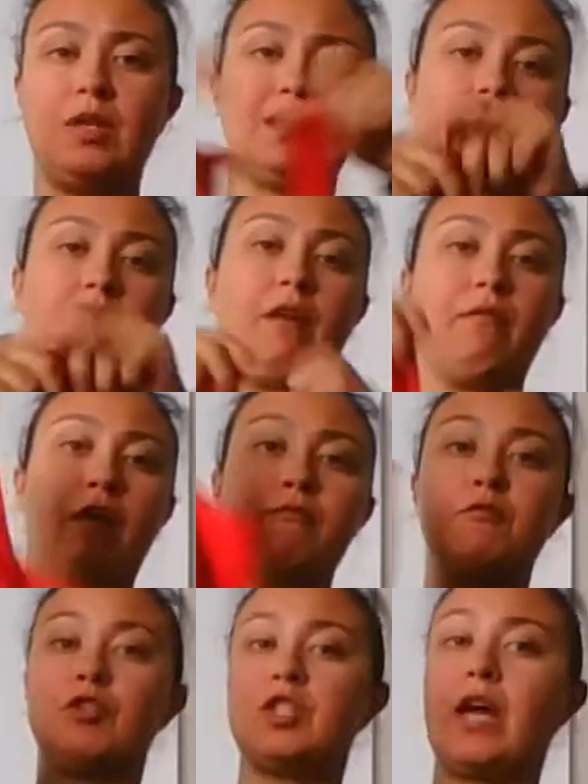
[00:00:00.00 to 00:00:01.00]
It's not right
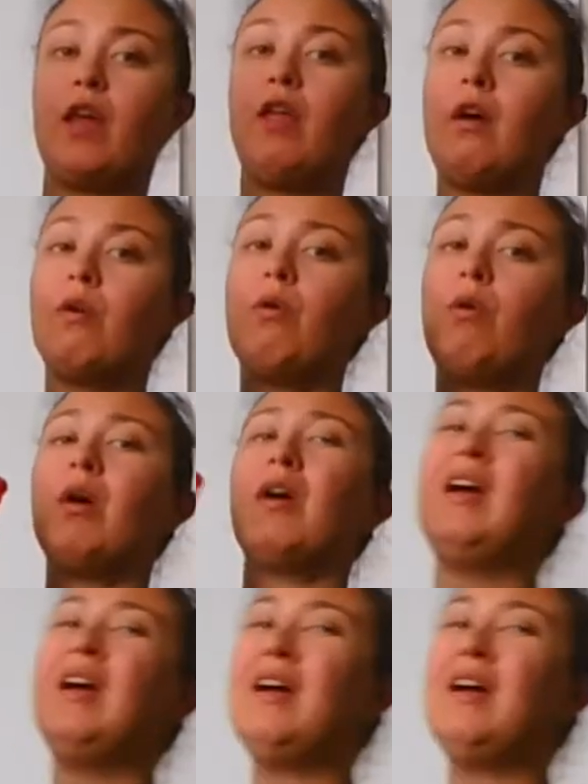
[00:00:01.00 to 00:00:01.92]
for Style Encore.